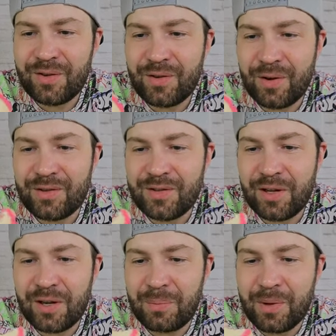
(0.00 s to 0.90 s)
So it's a
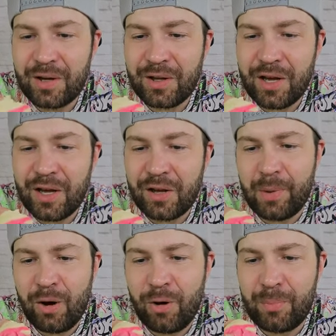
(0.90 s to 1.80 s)
little bit like
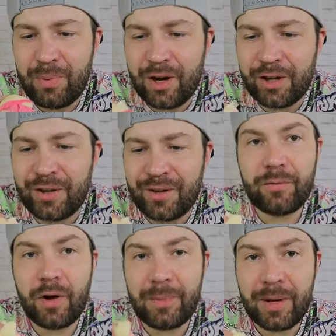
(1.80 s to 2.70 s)
bao bun
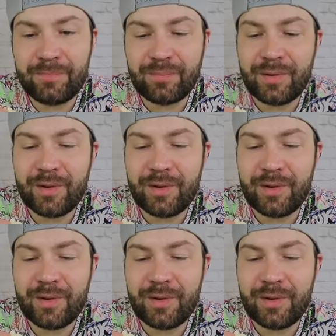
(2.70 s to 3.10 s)
for me.